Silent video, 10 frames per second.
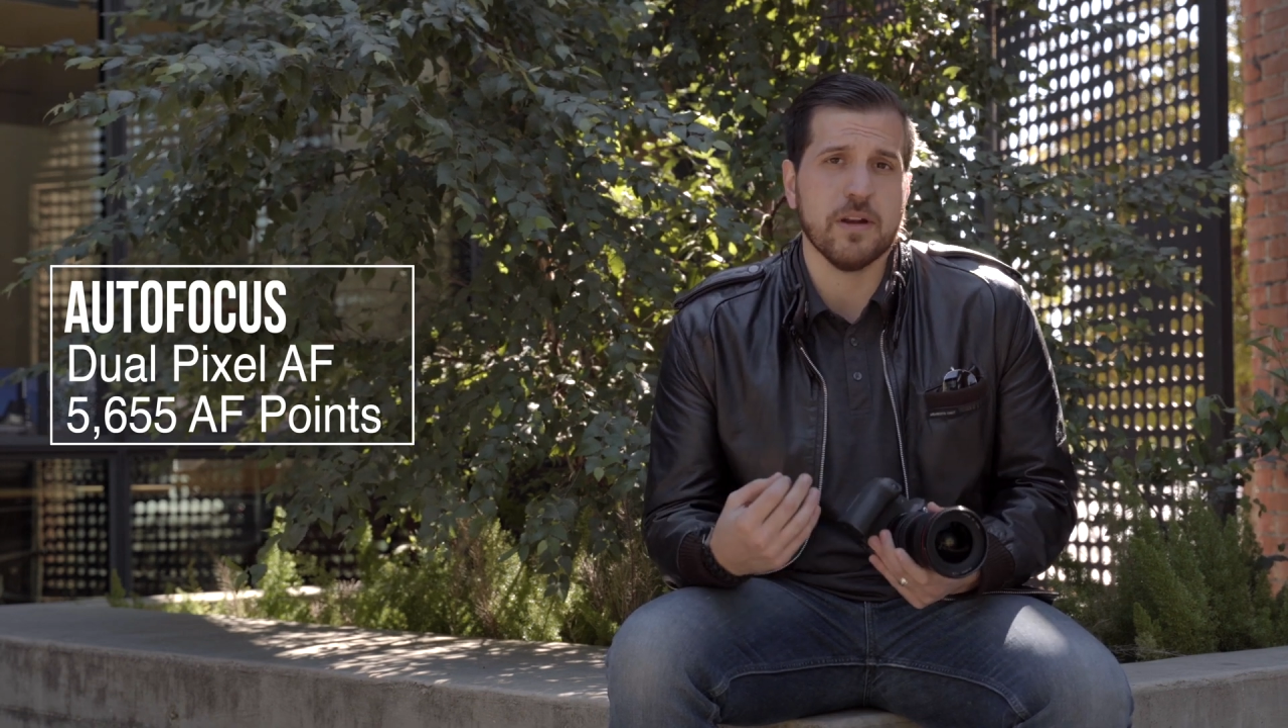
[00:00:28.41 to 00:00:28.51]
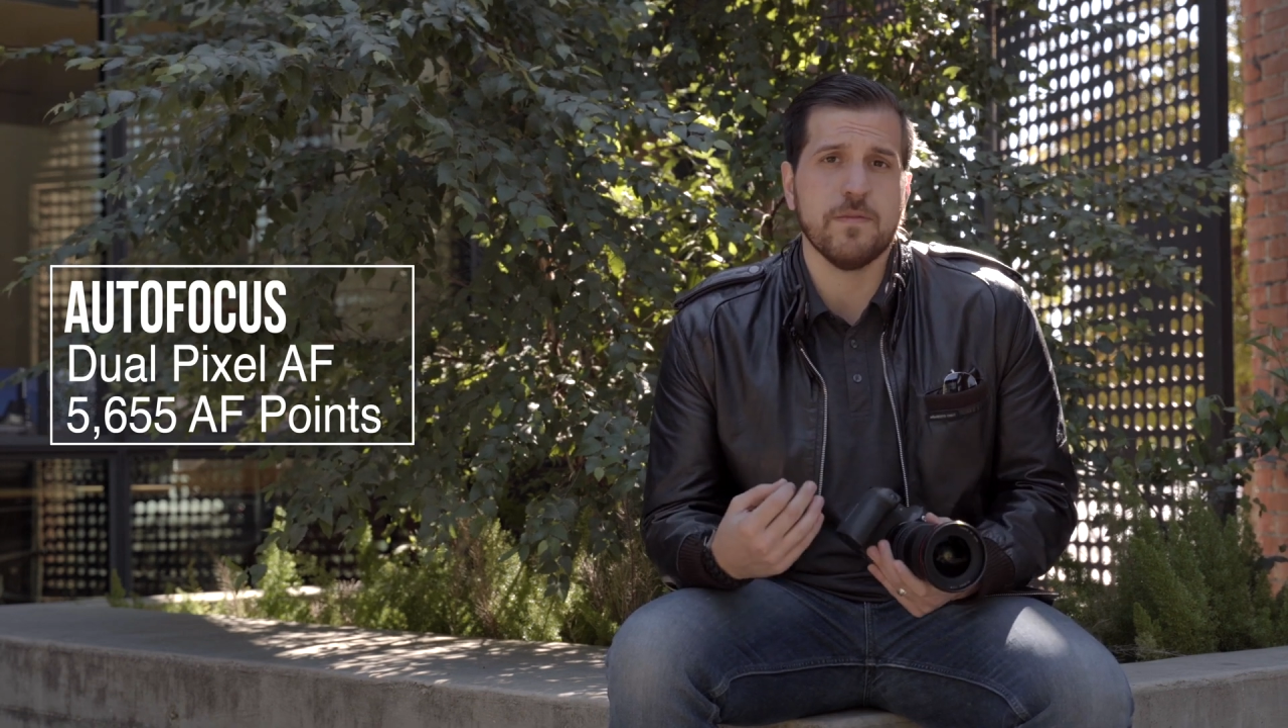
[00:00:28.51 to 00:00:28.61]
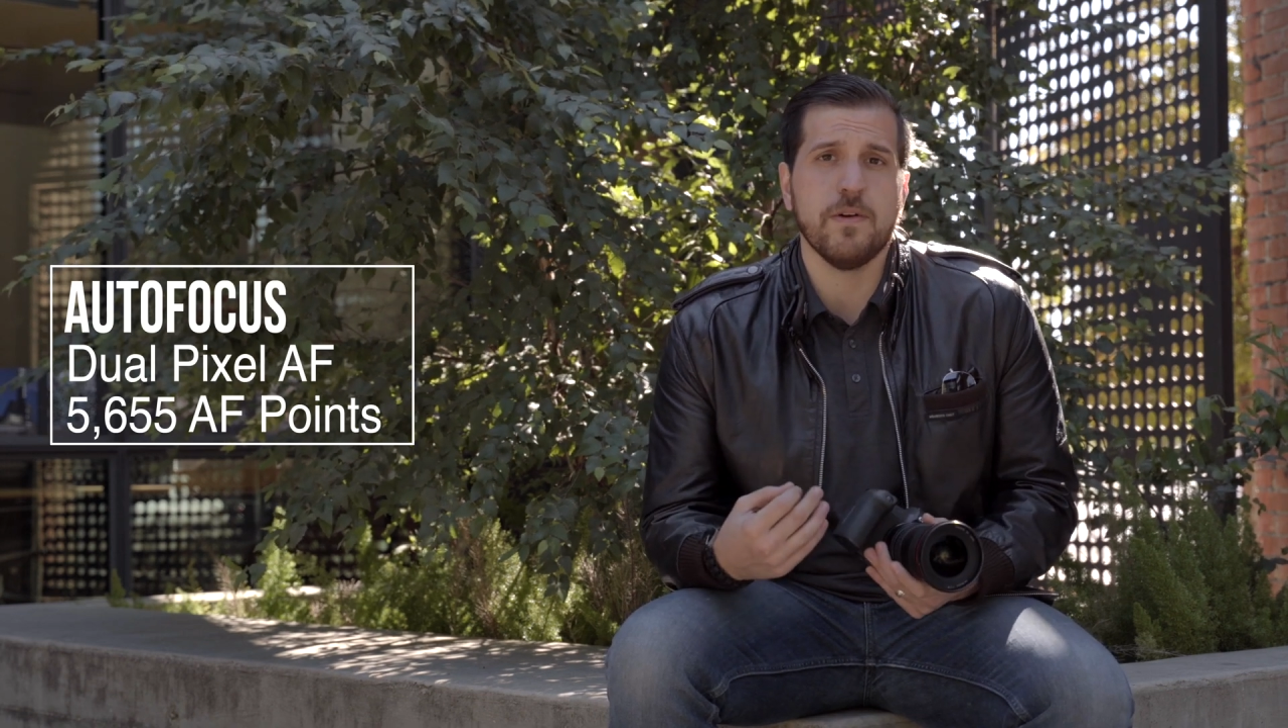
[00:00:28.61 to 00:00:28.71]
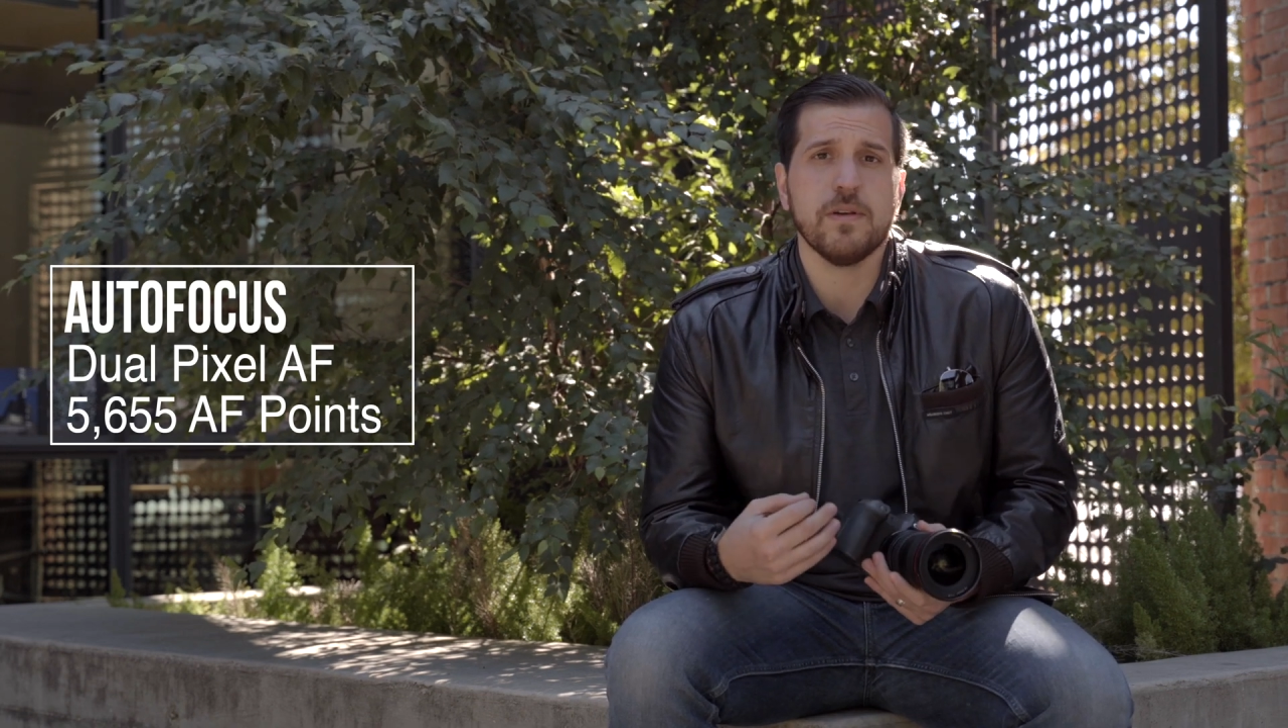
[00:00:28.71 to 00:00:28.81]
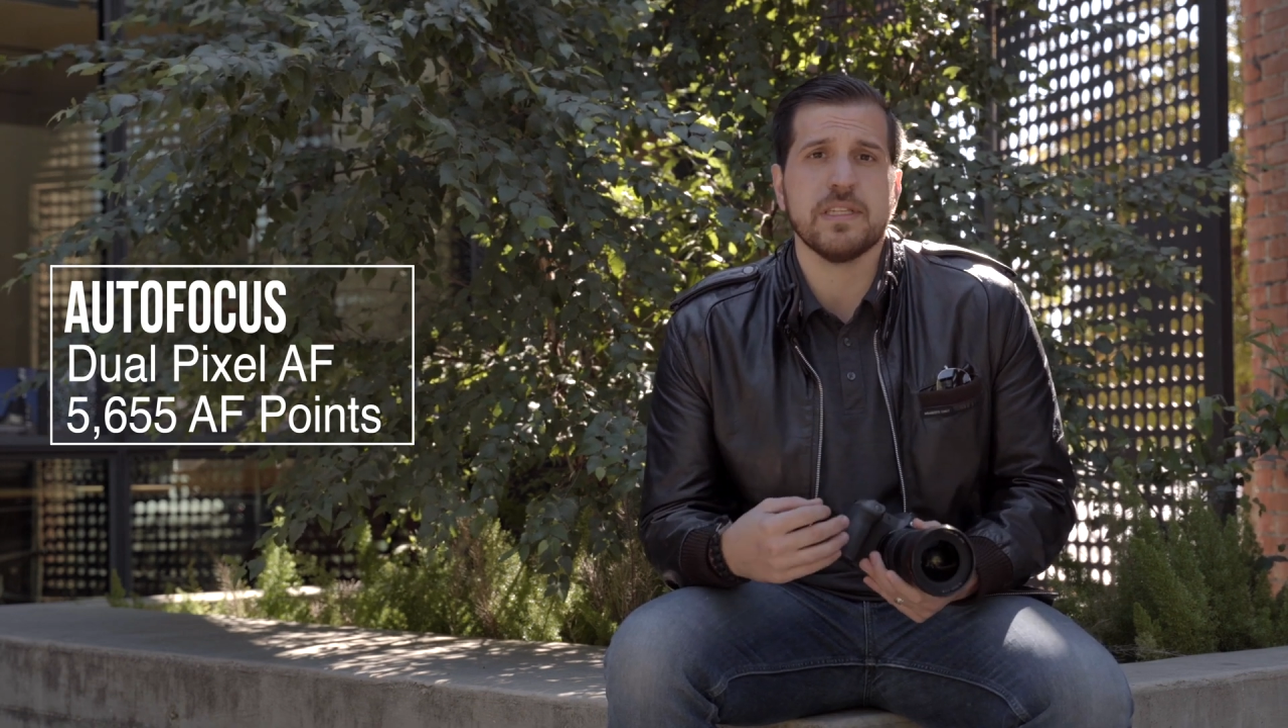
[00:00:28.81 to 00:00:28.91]

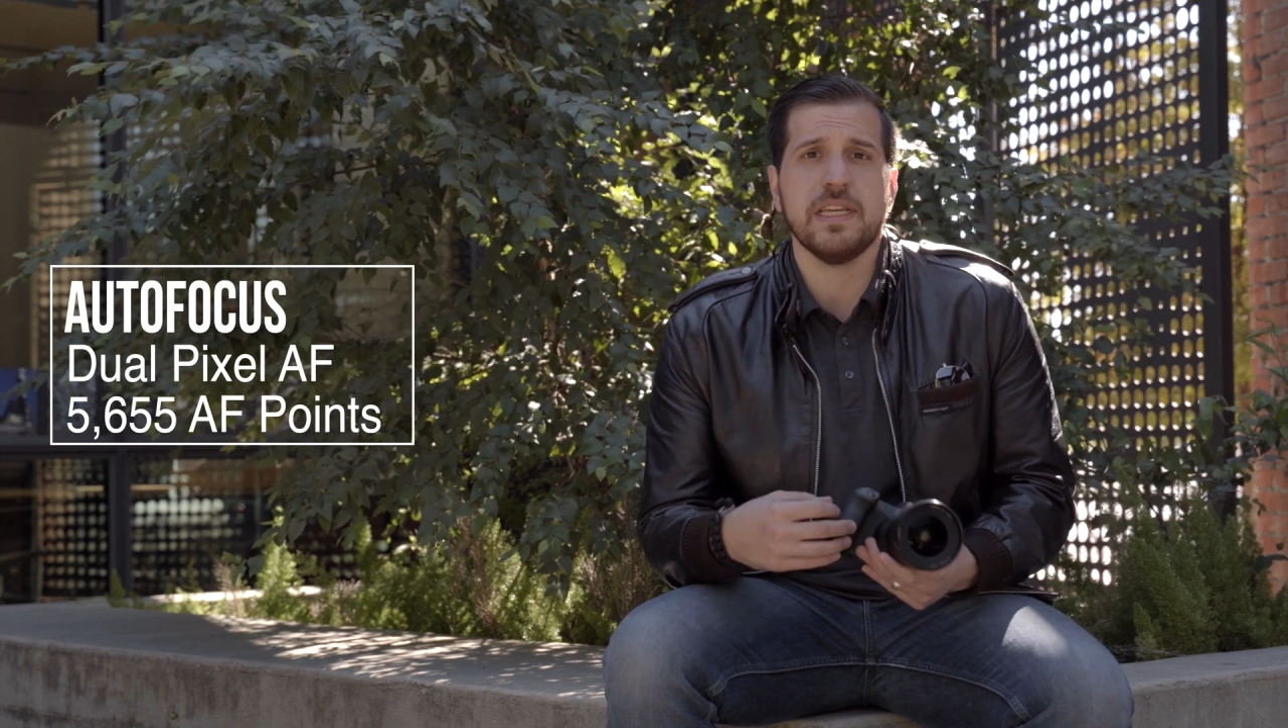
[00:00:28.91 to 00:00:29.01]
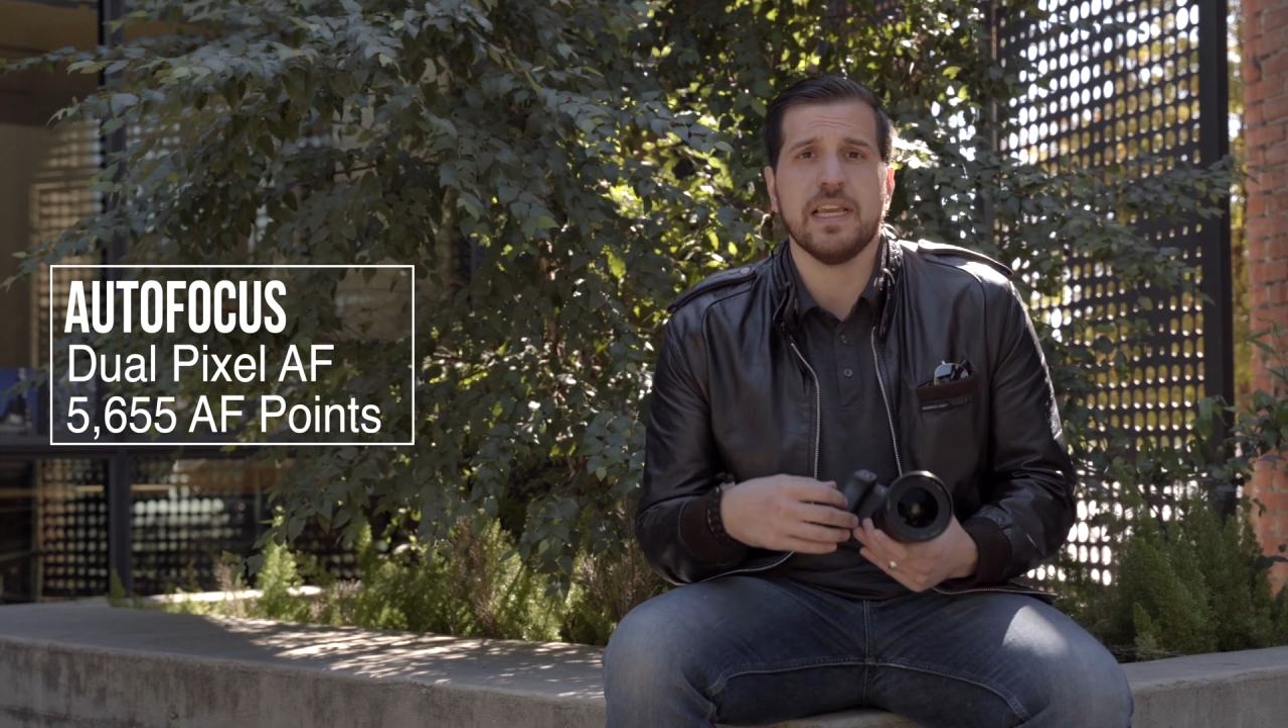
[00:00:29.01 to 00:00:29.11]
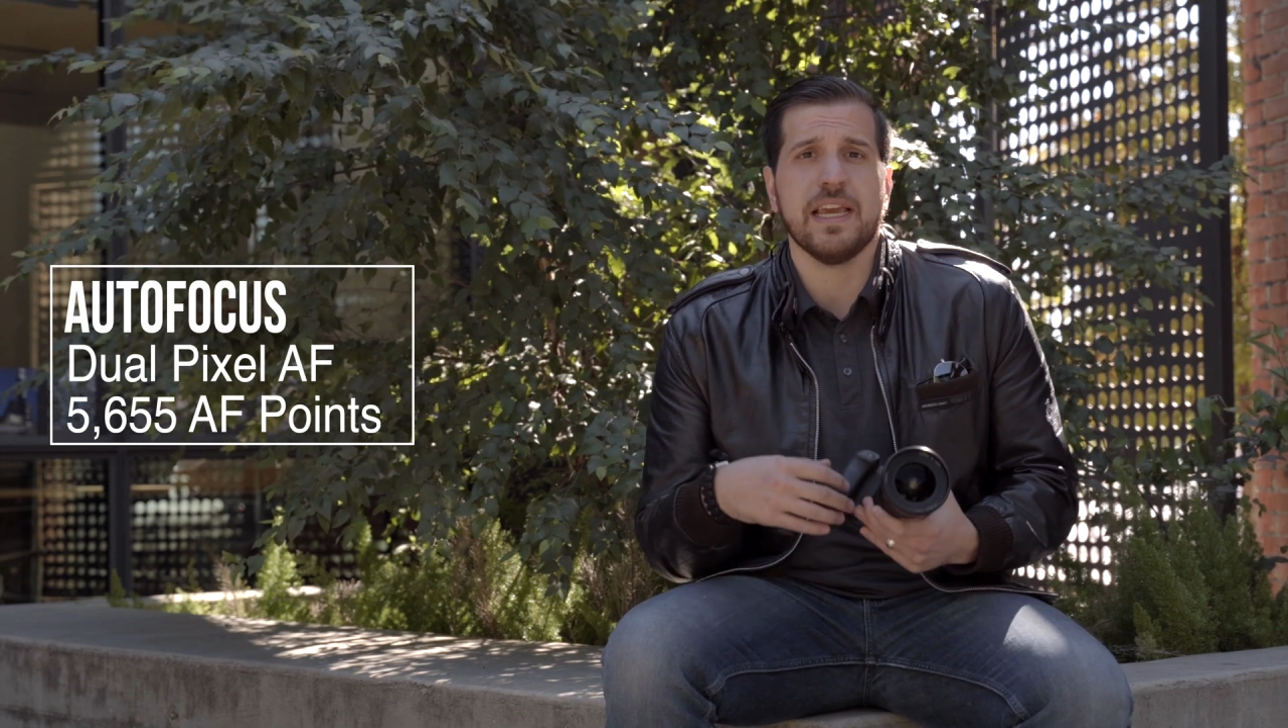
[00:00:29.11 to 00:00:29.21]
autofocusing,